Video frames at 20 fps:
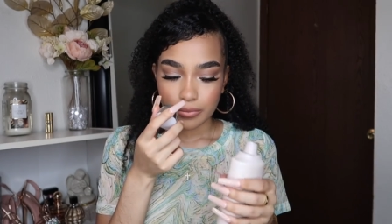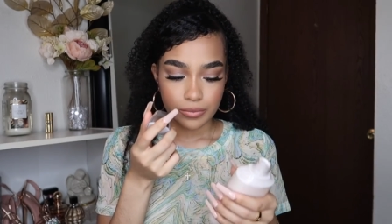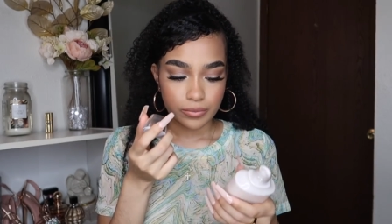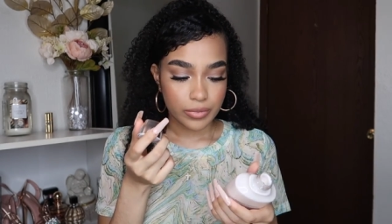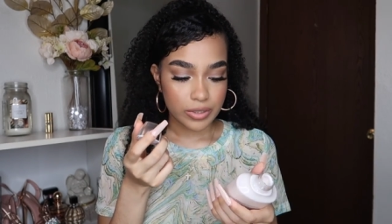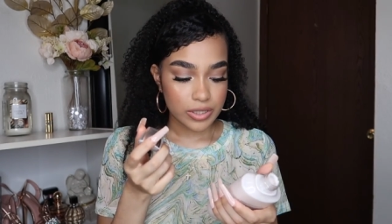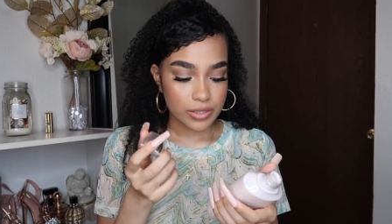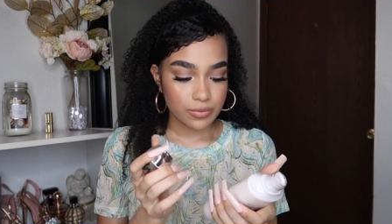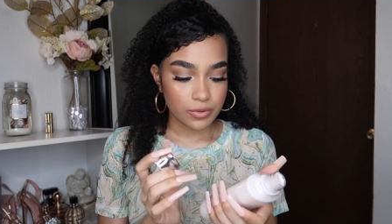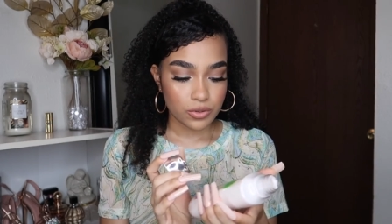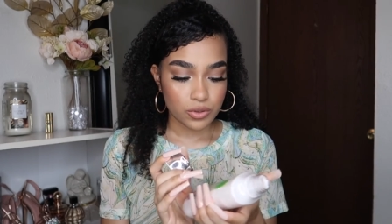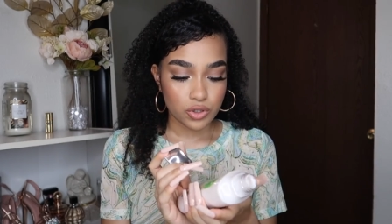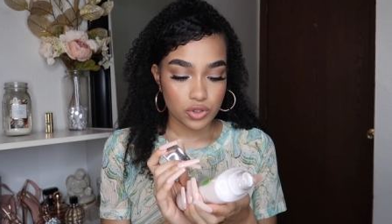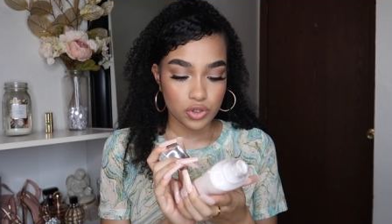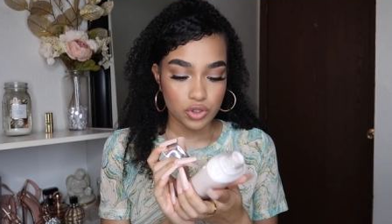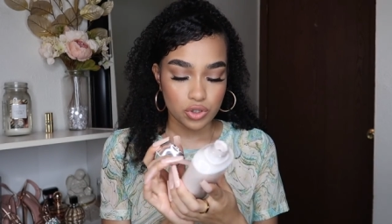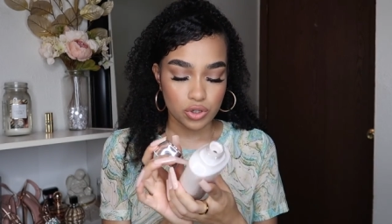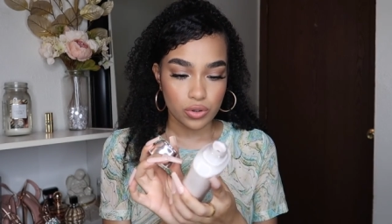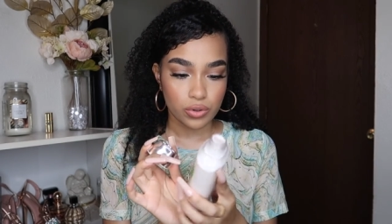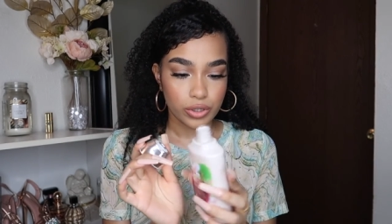But it smells
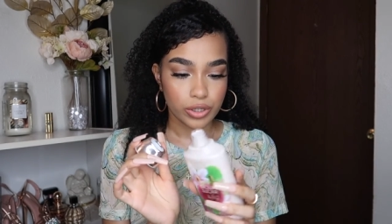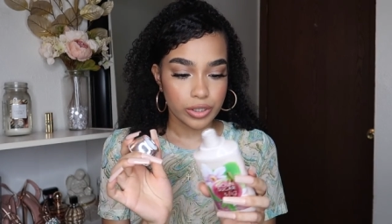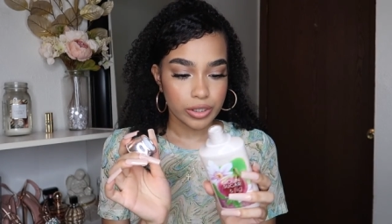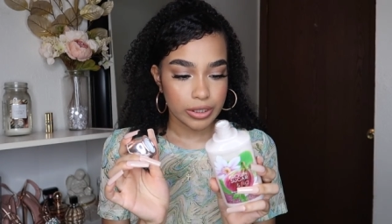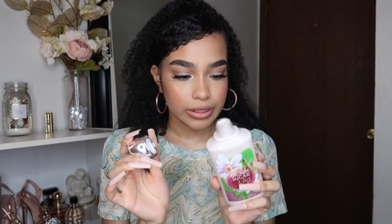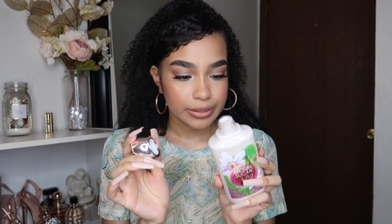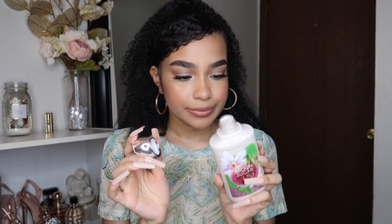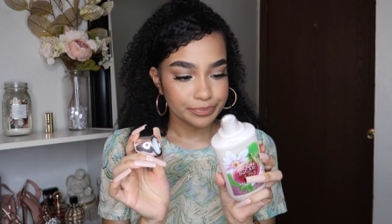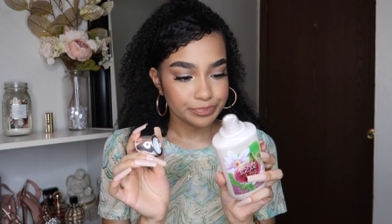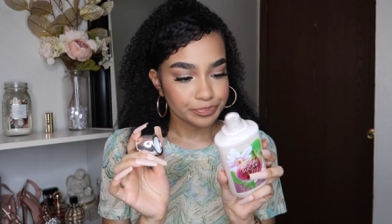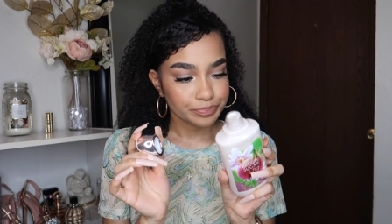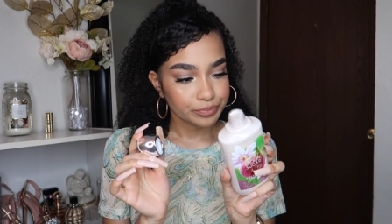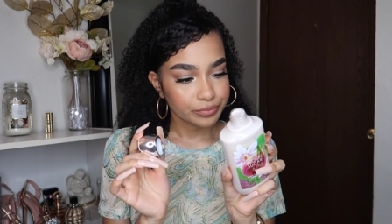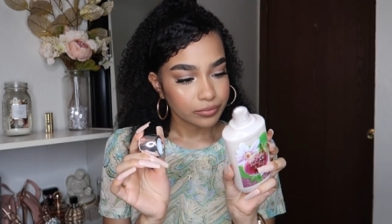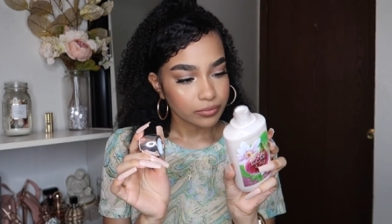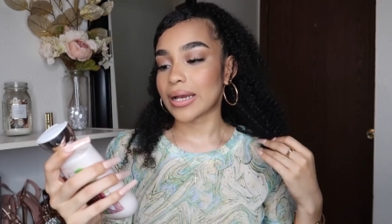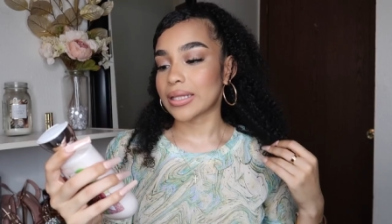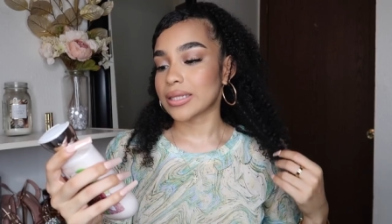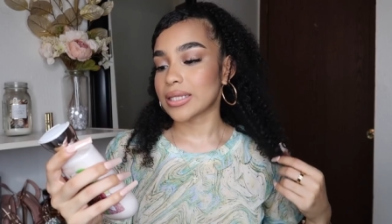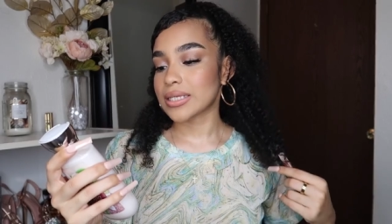so good.
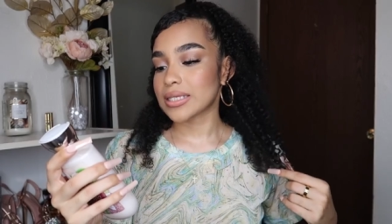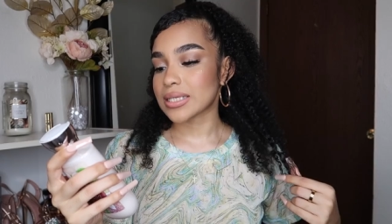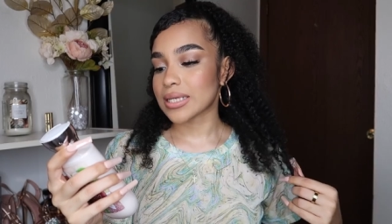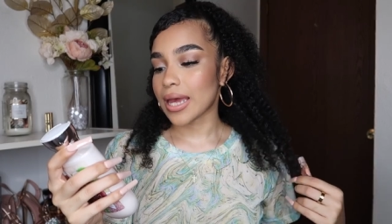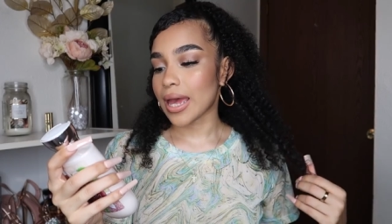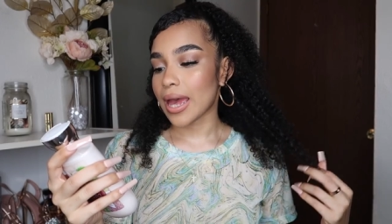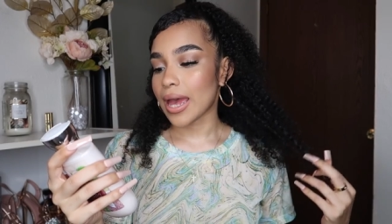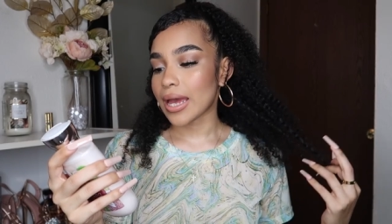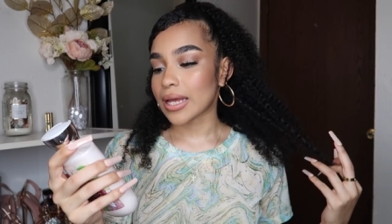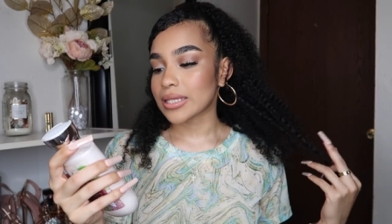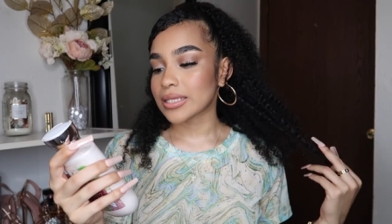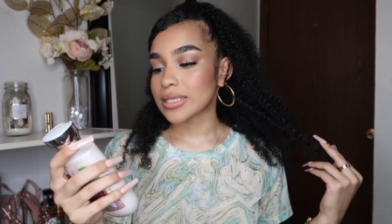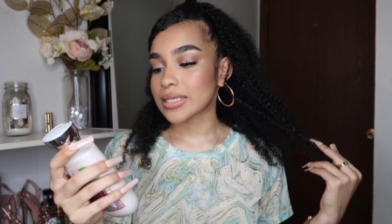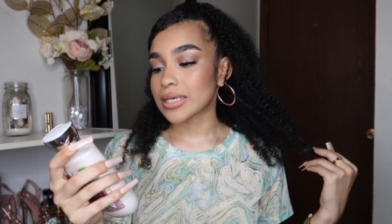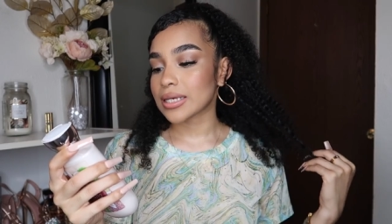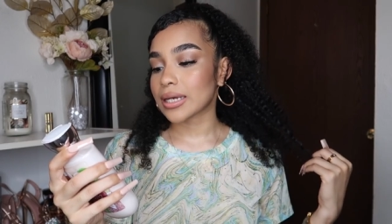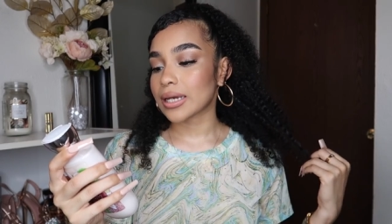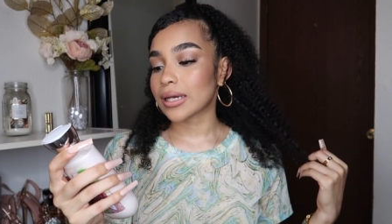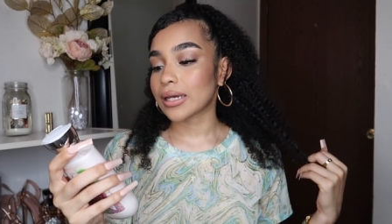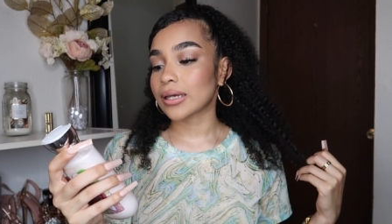Like this
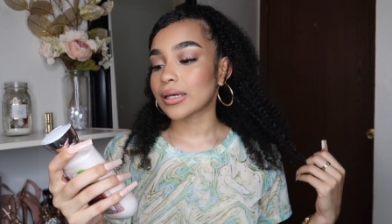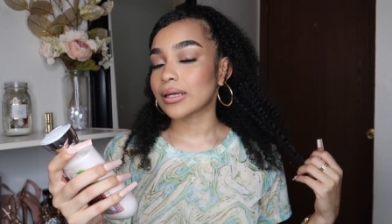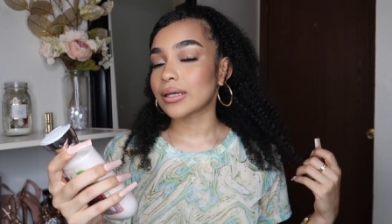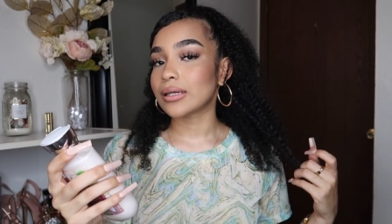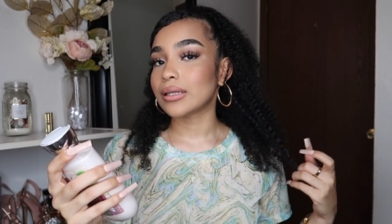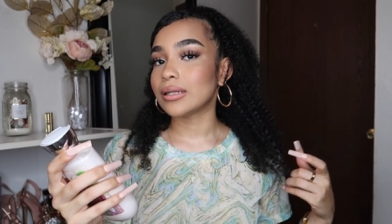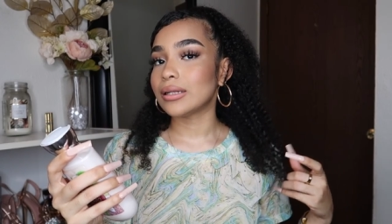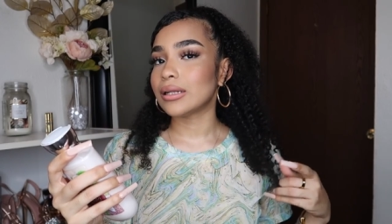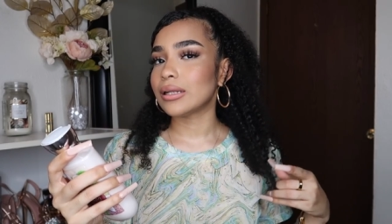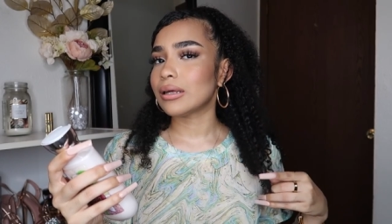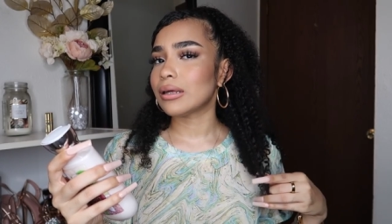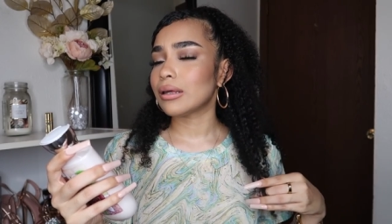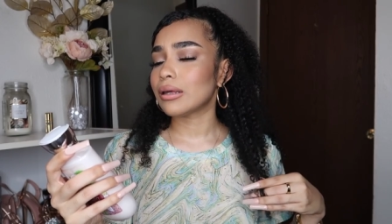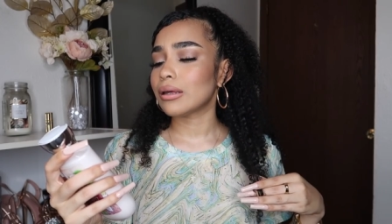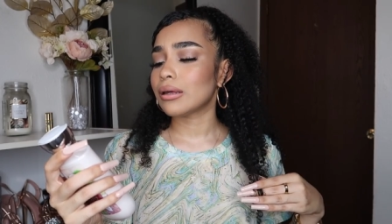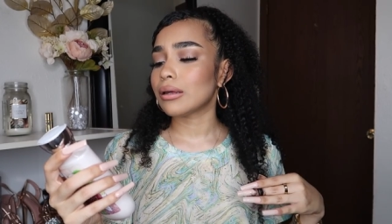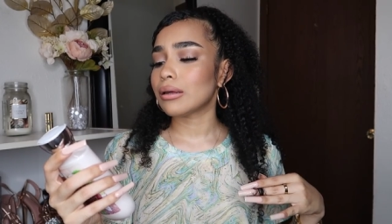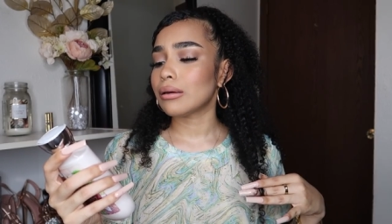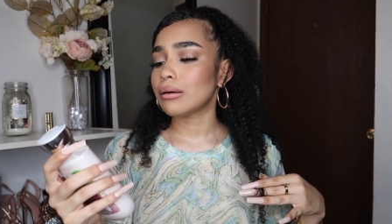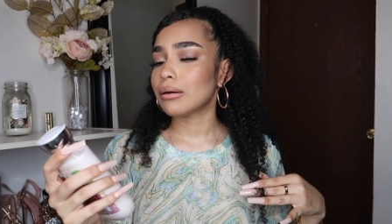
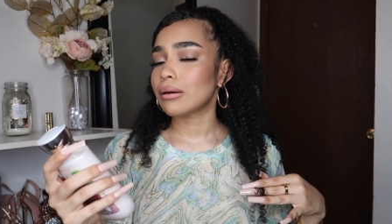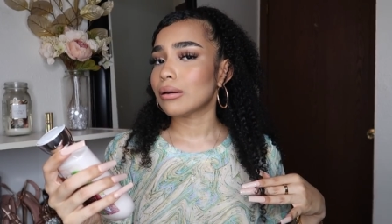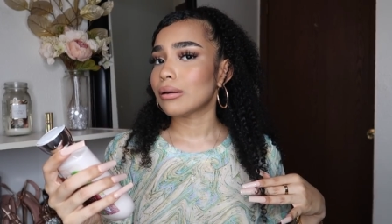antiquely.